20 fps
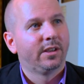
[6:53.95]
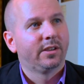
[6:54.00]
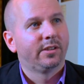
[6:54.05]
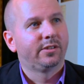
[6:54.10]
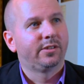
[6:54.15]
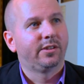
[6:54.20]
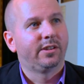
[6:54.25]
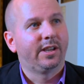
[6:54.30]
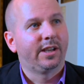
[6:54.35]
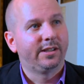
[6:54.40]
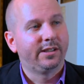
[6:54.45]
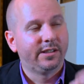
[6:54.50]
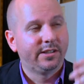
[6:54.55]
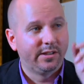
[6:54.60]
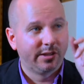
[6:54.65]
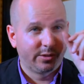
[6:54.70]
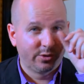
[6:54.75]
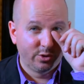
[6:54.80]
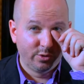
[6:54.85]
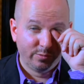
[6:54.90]
So the idea
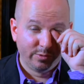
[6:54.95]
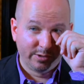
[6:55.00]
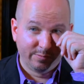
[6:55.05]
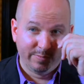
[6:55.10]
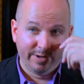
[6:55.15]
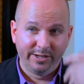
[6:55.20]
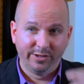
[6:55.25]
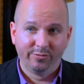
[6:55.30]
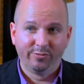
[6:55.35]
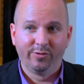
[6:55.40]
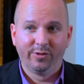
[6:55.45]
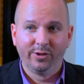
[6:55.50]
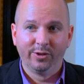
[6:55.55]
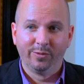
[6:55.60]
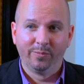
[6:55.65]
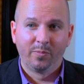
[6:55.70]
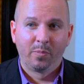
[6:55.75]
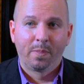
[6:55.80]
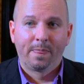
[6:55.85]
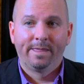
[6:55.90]
that Kubrick made a
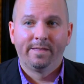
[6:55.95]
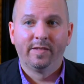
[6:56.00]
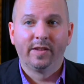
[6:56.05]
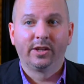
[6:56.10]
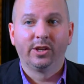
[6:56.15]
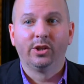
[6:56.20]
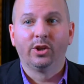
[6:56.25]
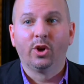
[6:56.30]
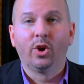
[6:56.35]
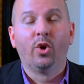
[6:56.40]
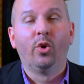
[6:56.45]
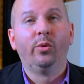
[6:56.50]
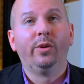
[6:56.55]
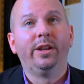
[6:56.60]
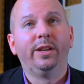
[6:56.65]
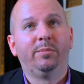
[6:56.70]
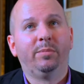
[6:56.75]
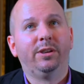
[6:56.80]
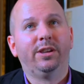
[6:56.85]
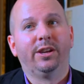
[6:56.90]
film that could
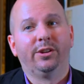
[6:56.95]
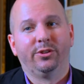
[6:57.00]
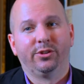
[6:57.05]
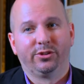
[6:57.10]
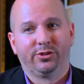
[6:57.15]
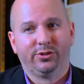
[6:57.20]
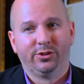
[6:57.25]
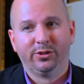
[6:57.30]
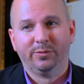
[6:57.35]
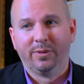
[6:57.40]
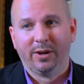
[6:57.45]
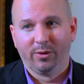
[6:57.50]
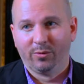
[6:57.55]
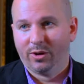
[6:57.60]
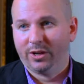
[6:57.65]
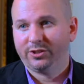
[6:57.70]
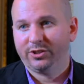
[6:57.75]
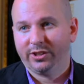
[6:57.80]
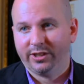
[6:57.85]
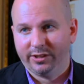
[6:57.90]
only be understood by
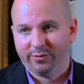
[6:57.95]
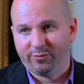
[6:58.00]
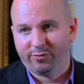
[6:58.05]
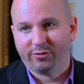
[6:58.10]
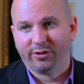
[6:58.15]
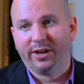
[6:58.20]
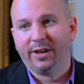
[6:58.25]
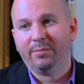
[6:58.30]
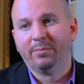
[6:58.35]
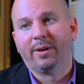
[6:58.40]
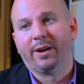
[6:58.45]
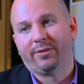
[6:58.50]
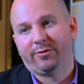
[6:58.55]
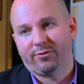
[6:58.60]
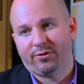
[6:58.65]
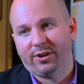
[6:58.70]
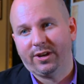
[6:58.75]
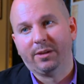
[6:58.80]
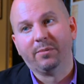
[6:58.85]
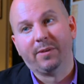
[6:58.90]
watching it frame by
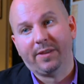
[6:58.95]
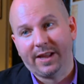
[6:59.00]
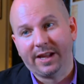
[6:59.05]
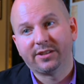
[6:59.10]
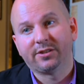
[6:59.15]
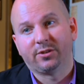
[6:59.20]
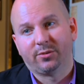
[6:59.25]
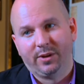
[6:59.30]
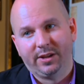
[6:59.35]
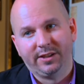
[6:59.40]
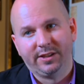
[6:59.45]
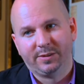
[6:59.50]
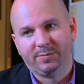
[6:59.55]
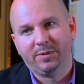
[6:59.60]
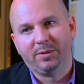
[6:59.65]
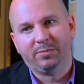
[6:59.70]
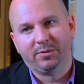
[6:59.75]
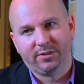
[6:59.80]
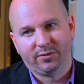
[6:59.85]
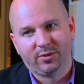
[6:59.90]
frame, and that's the way these
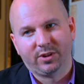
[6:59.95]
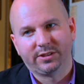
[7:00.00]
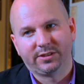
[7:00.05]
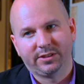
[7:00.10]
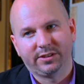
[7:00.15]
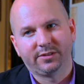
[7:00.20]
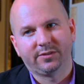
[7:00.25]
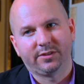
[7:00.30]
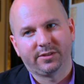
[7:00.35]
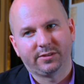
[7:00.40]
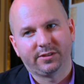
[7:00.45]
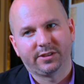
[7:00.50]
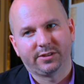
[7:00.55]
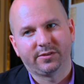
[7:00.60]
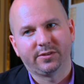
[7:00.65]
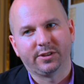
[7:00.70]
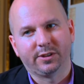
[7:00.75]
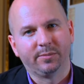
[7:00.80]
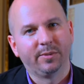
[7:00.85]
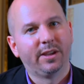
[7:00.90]
people have watched these film,
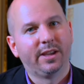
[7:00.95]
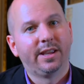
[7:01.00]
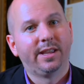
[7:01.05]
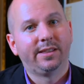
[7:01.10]
this film.